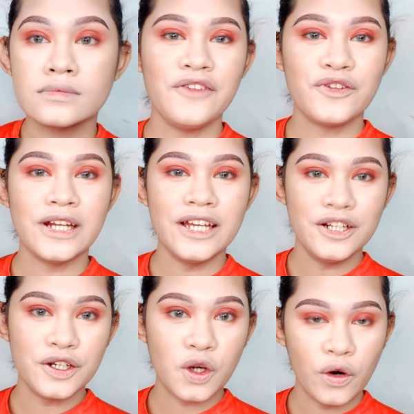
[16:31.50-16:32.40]
Okay, for the
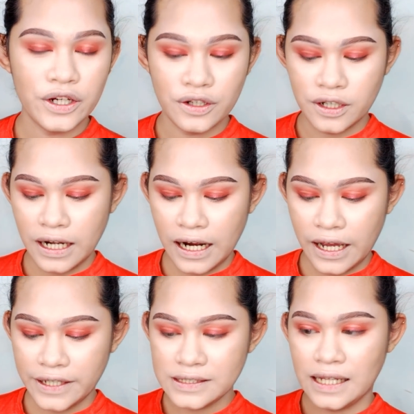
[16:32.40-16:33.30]
inner corner ng
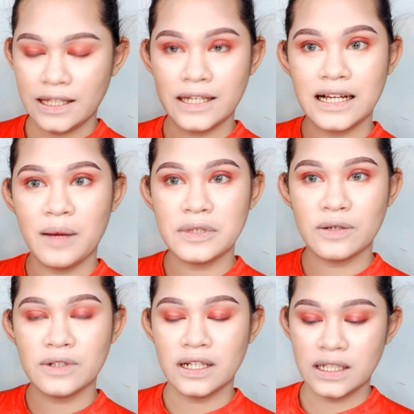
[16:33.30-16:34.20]
eyes natin, gagamit
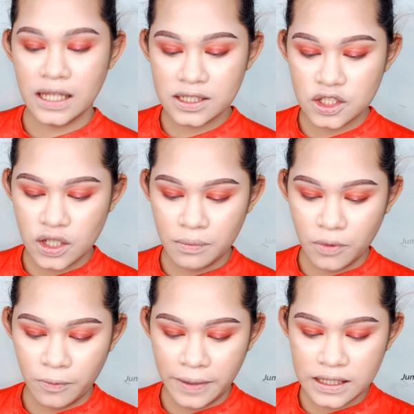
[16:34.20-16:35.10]
ako ng NYX
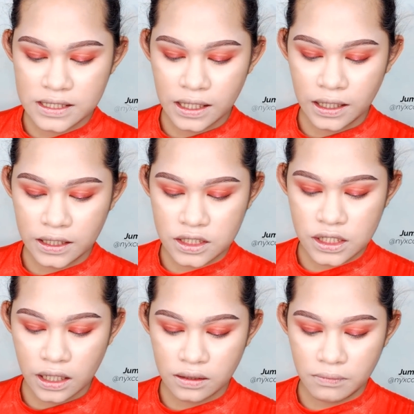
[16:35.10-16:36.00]
Jumbo Pencil in the
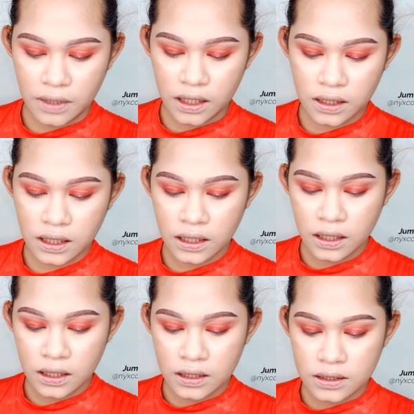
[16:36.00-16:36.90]
shade Milk.
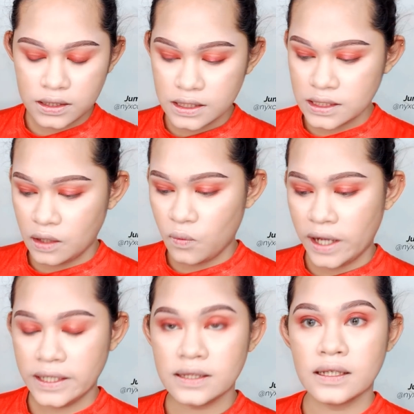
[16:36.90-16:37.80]
This is a
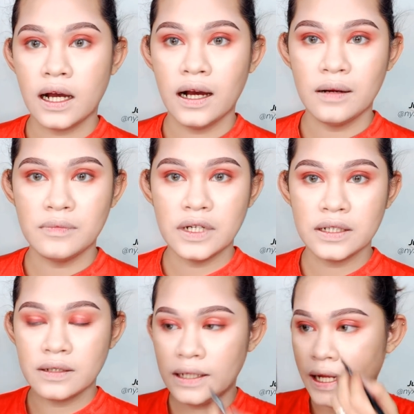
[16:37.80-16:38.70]
white
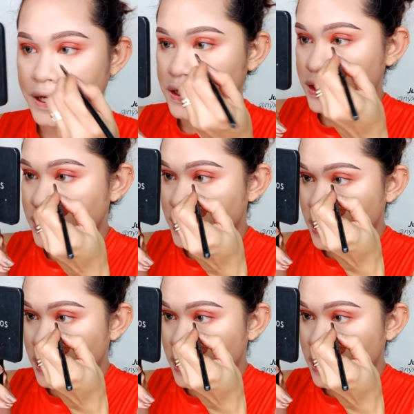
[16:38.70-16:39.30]
liner.